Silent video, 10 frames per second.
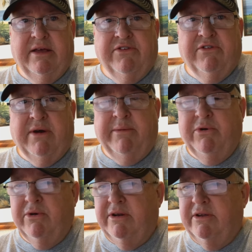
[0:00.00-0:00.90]
So I'm
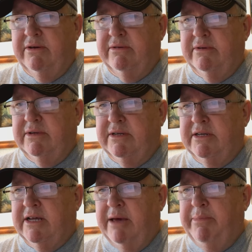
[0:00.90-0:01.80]
going to
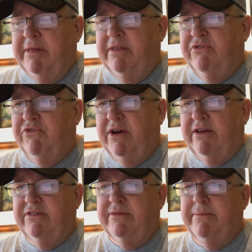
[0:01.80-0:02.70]
type in this
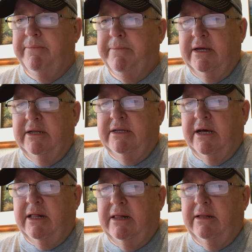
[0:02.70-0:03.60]
phrase,
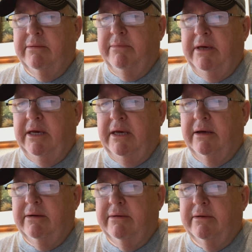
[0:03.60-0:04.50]
tell me
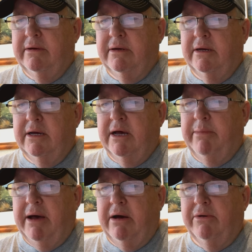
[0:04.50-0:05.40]

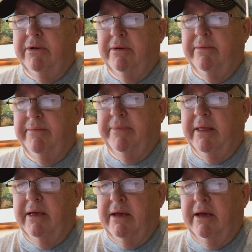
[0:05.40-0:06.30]
about
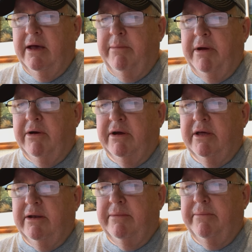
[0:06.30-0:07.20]

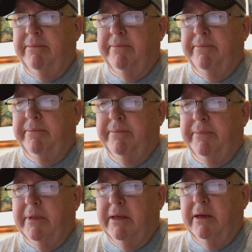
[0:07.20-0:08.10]
American
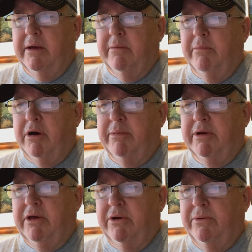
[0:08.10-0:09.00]

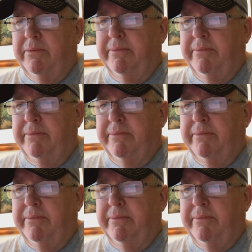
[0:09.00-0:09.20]
barbecue.